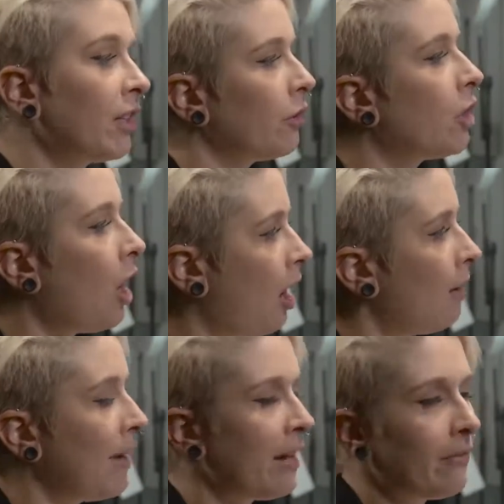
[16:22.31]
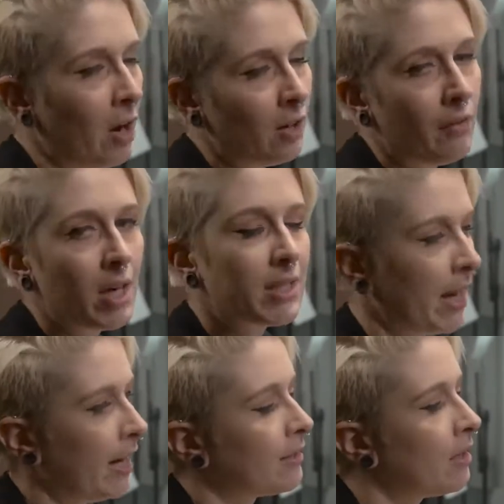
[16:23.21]
good comp out of all of our
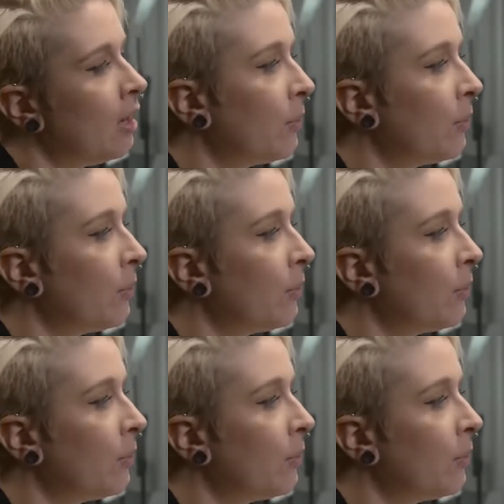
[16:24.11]
takes,